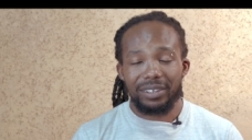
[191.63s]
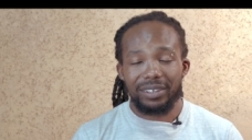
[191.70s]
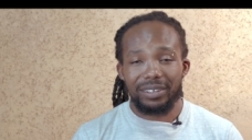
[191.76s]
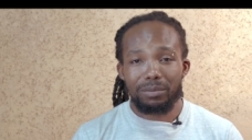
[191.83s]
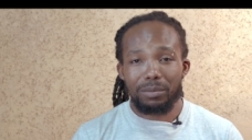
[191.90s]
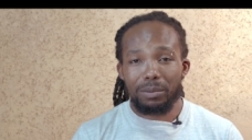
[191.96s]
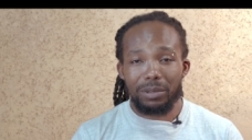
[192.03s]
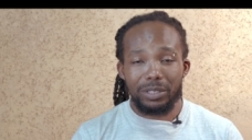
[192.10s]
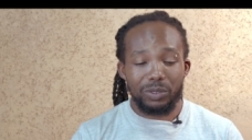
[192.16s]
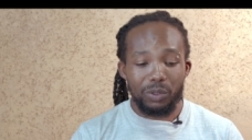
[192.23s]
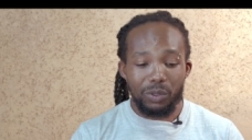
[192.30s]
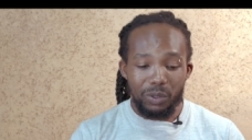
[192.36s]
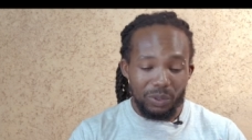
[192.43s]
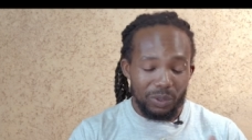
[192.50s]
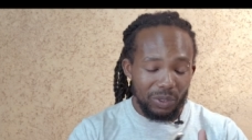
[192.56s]
Remember, so
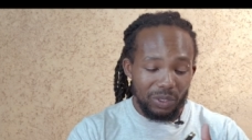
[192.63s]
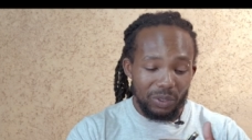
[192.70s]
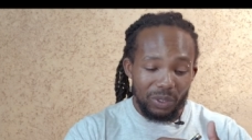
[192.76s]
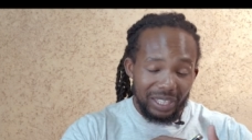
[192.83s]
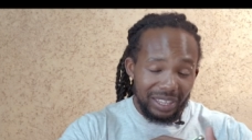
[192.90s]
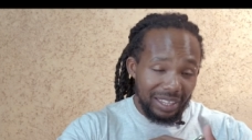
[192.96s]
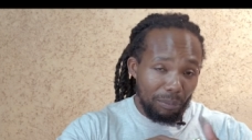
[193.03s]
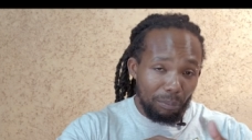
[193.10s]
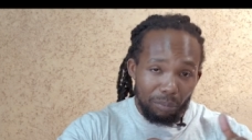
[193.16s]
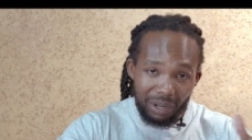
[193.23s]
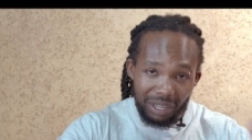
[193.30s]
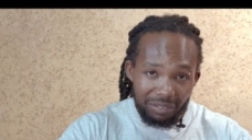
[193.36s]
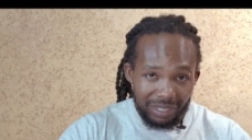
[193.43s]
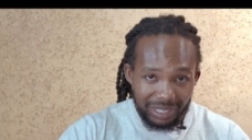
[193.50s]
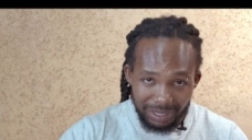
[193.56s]
you're, you're in their
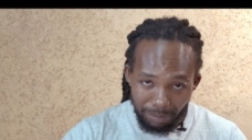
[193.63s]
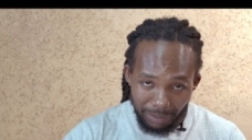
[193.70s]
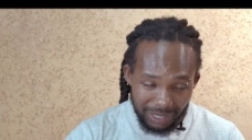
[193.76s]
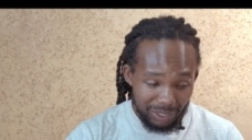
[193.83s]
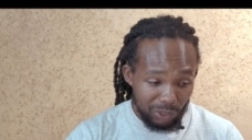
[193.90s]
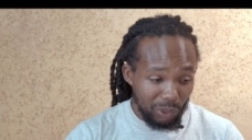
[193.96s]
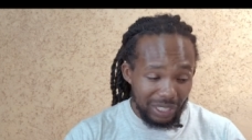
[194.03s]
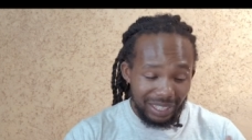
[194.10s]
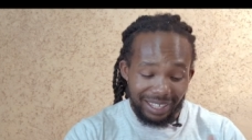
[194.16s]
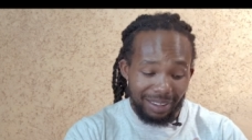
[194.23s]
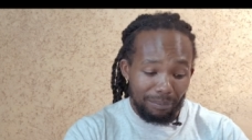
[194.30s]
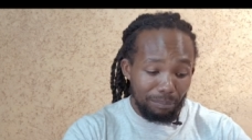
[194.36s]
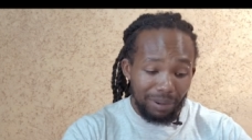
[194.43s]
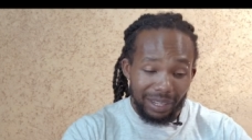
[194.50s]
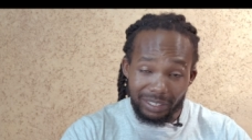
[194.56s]
private space, you're in their
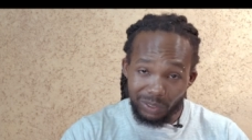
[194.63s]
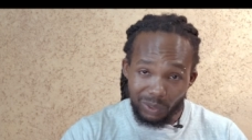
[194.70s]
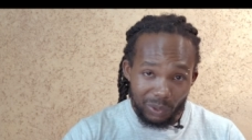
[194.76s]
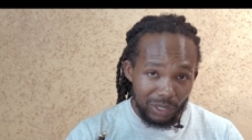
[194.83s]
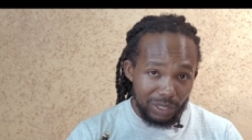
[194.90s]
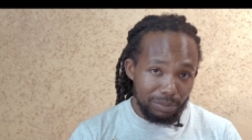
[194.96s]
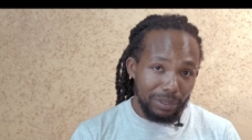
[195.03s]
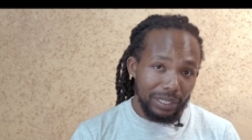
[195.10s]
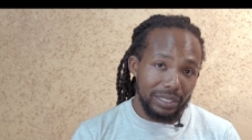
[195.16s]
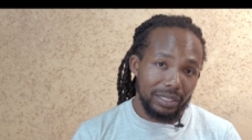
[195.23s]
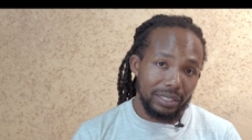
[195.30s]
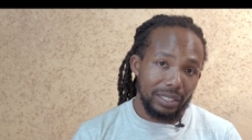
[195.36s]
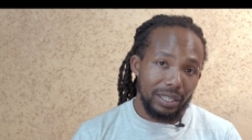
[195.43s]
personal space.